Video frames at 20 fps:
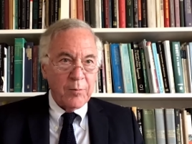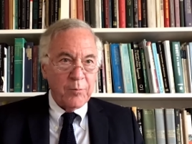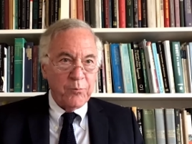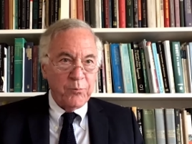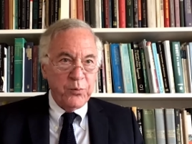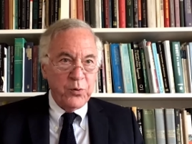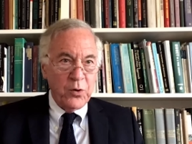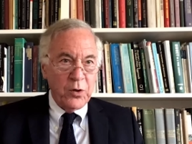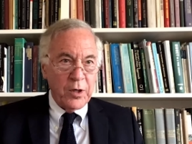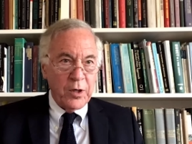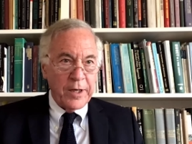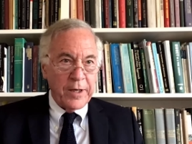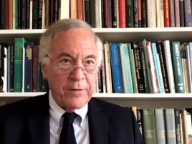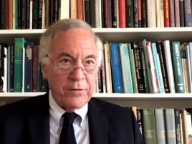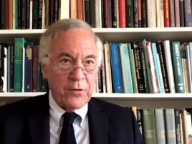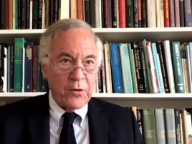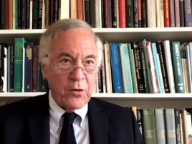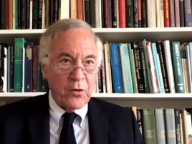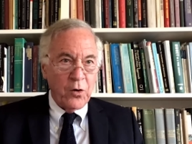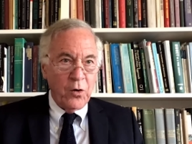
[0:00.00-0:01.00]
pull in
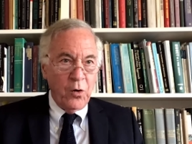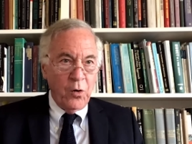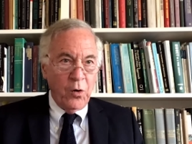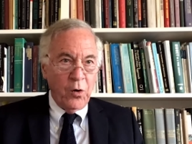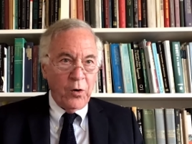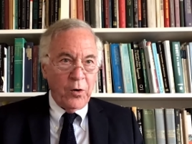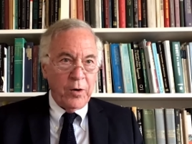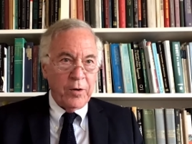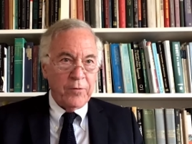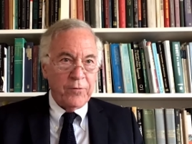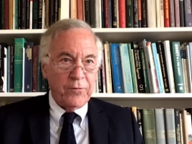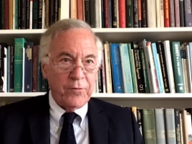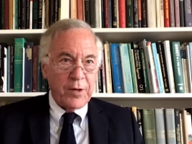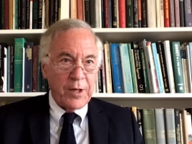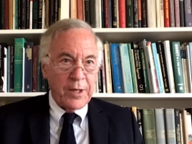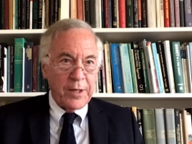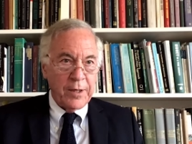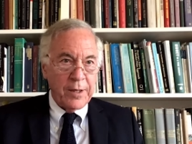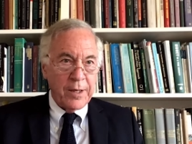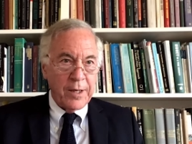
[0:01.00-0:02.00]
their horns and
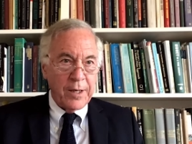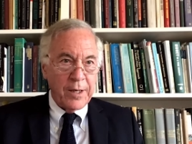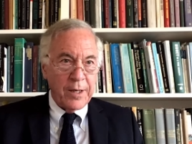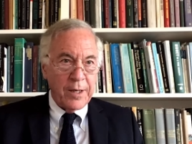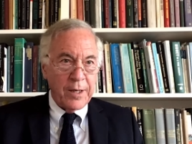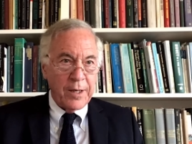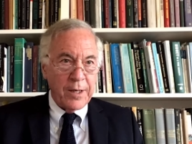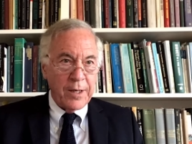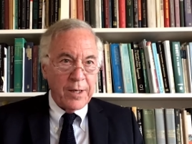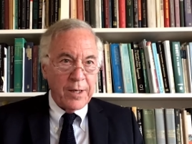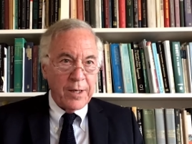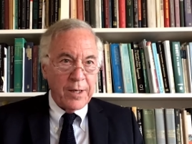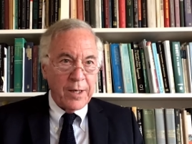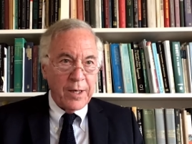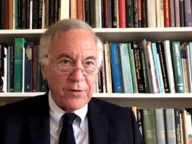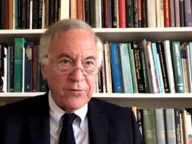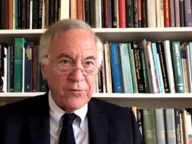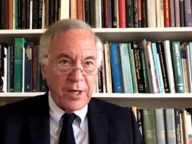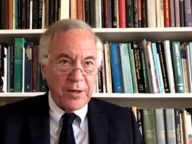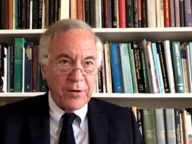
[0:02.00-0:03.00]
not
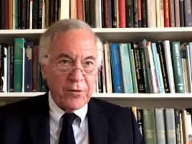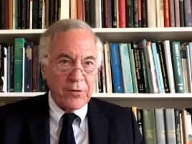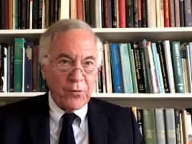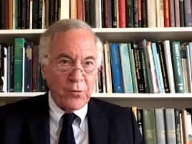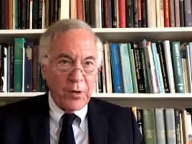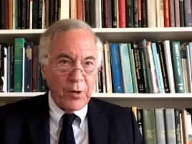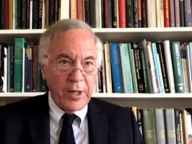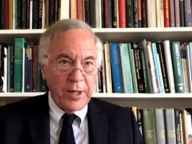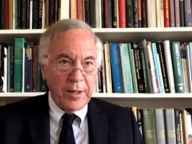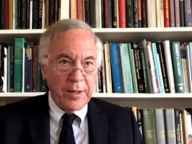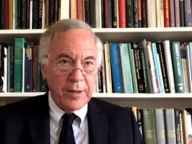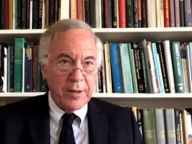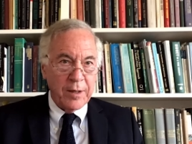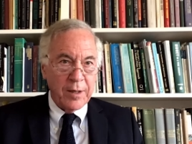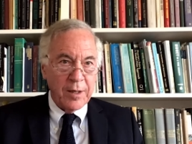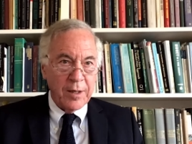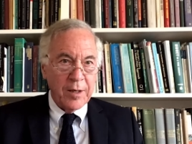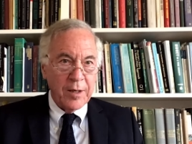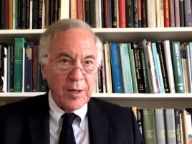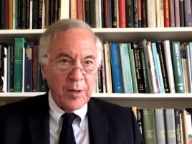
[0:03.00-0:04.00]
extend credit,
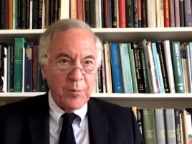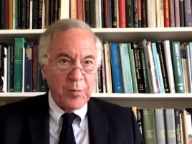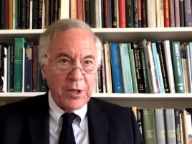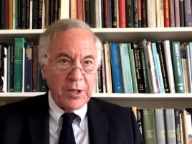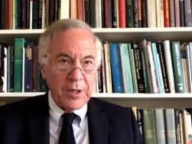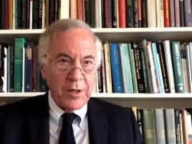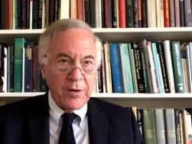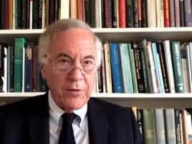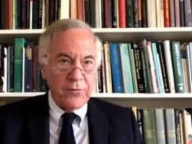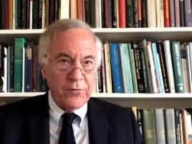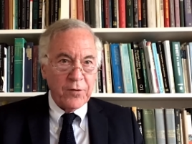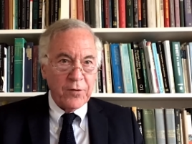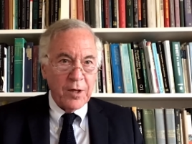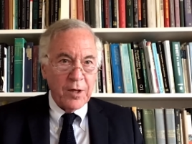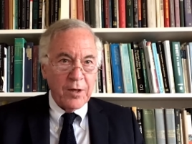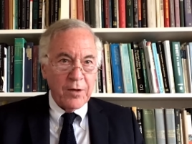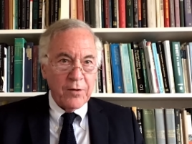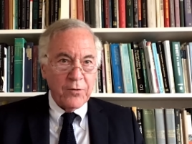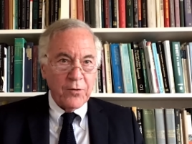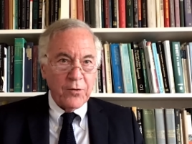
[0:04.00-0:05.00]
because
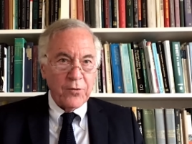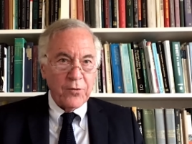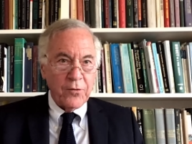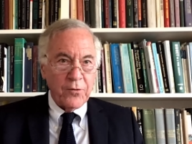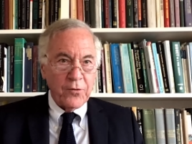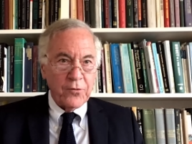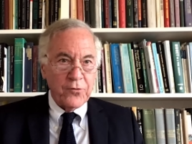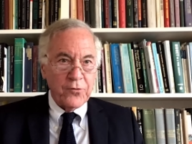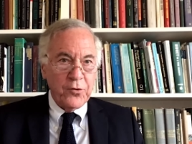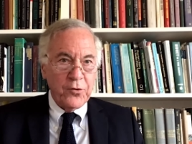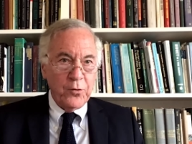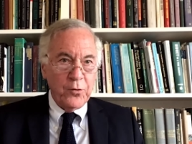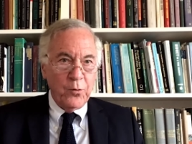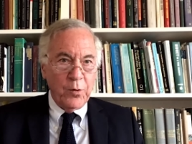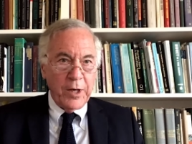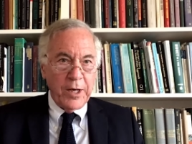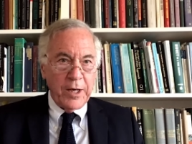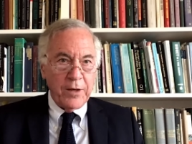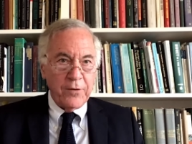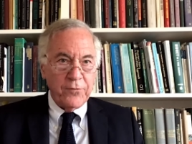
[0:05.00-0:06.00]
There are 2
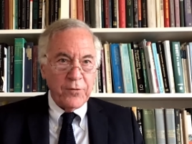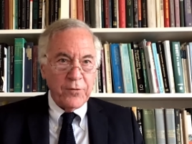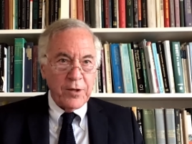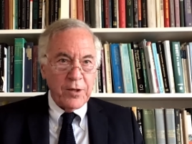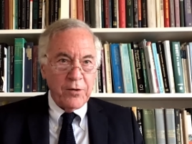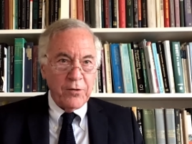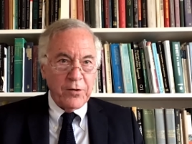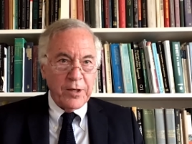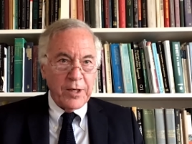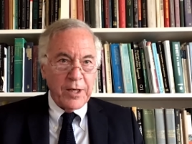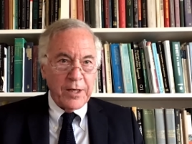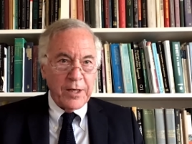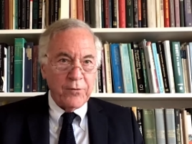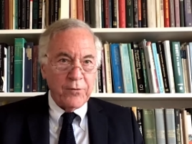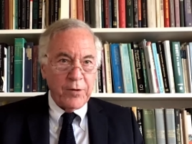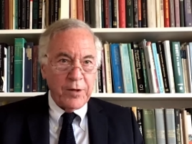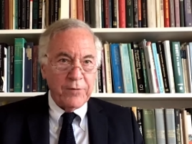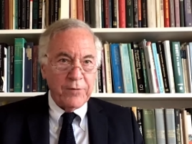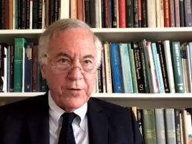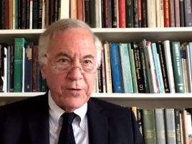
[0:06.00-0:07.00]
ways that you can increase
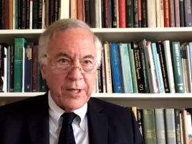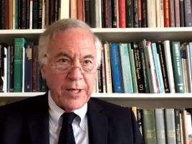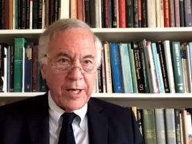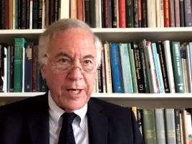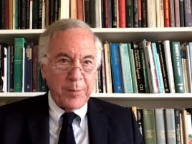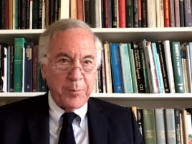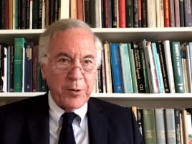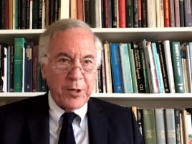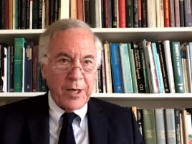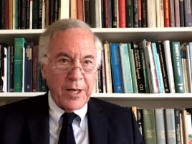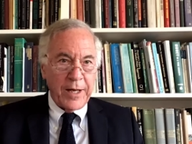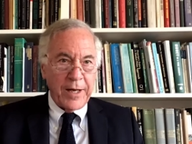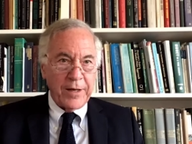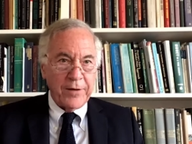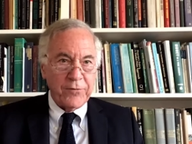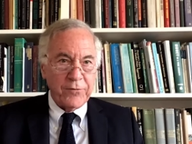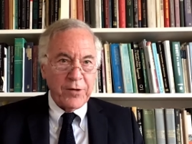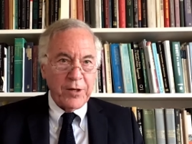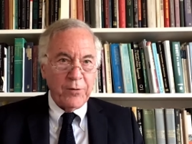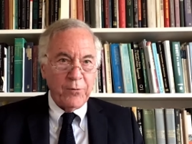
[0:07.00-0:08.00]
a capital asset
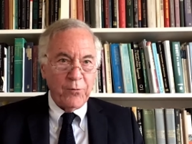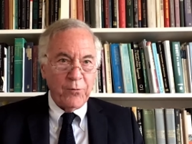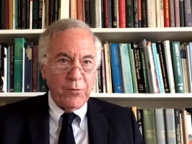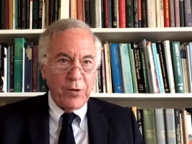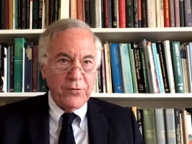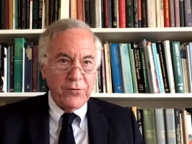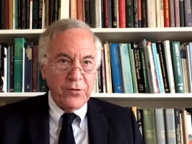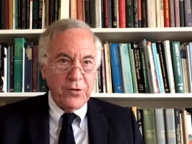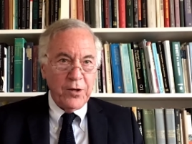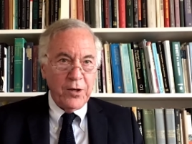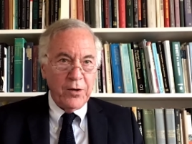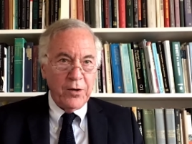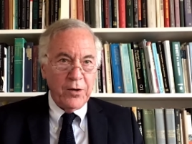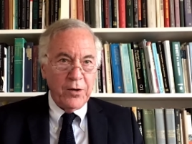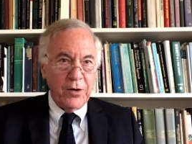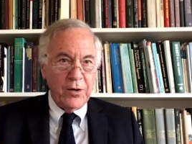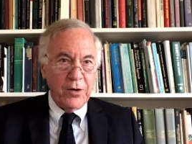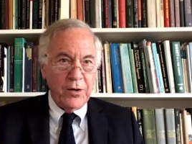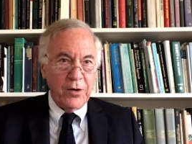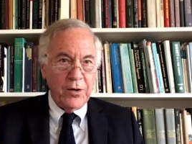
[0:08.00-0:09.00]
ratio.
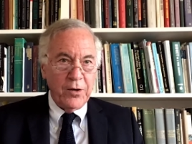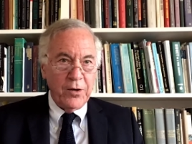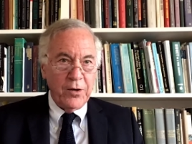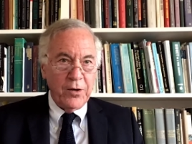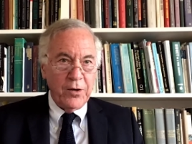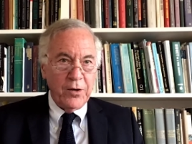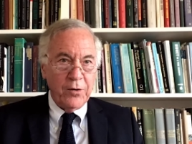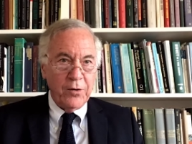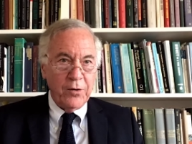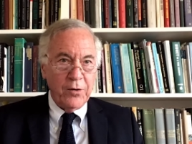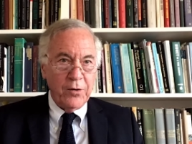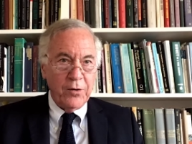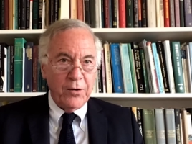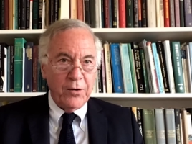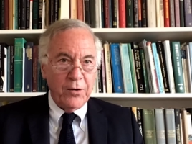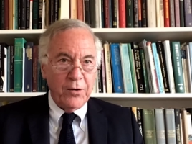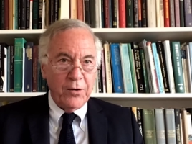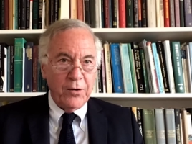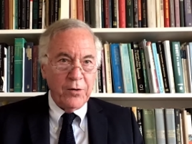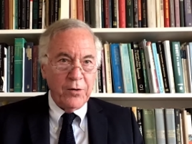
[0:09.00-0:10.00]

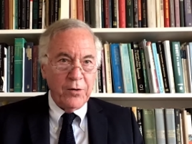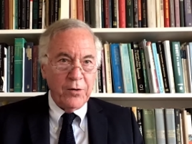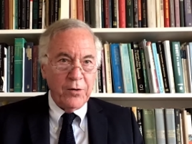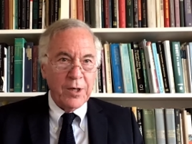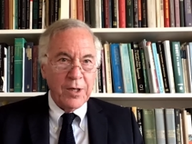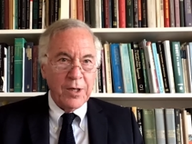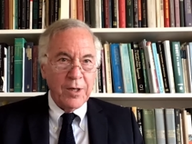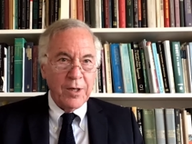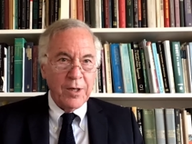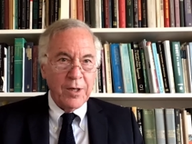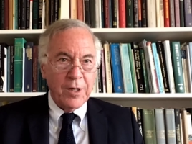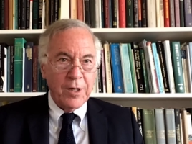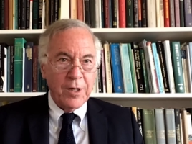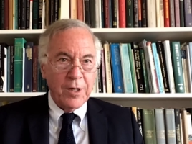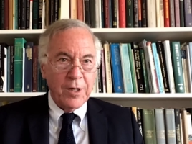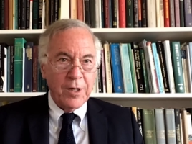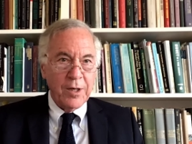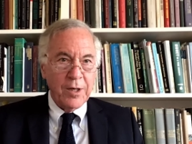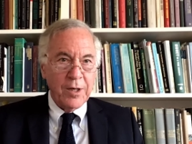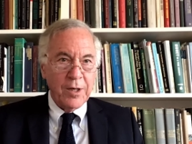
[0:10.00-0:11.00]
The
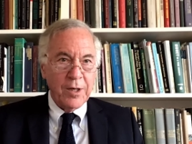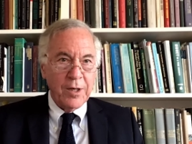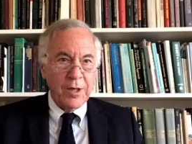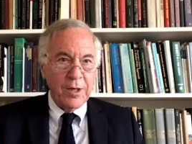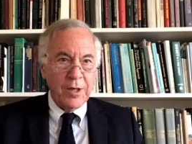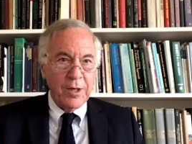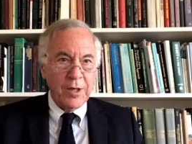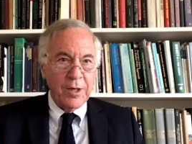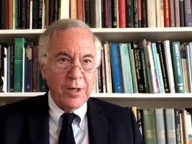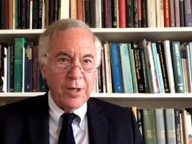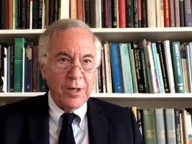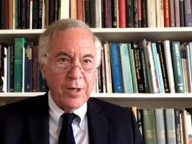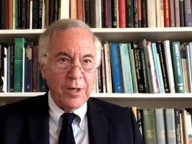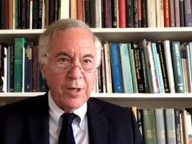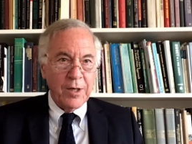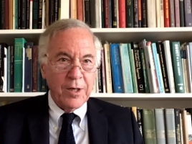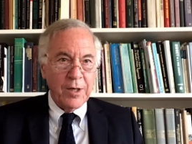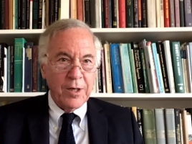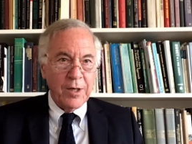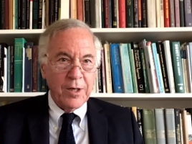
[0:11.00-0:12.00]
numerator
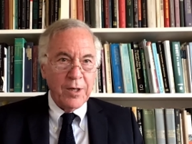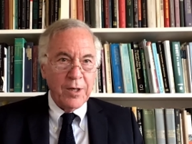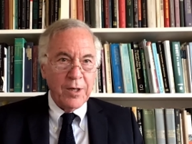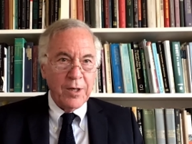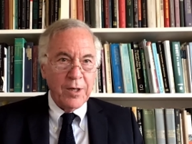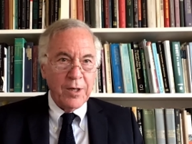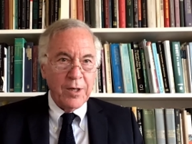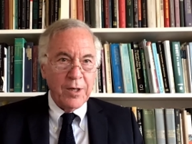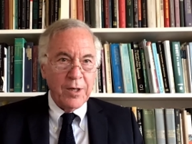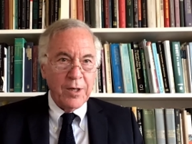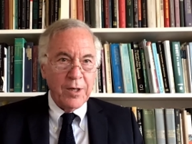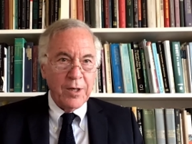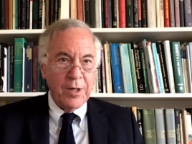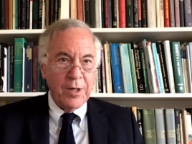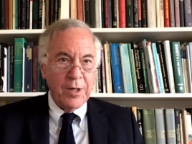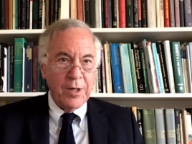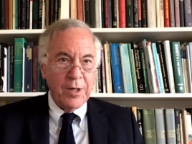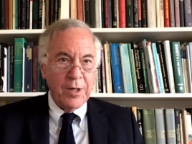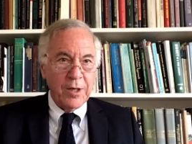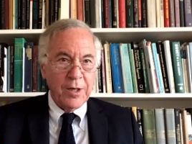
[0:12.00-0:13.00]
is
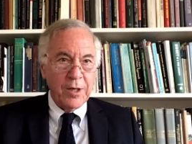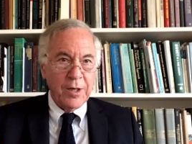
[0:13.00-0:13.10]
capital.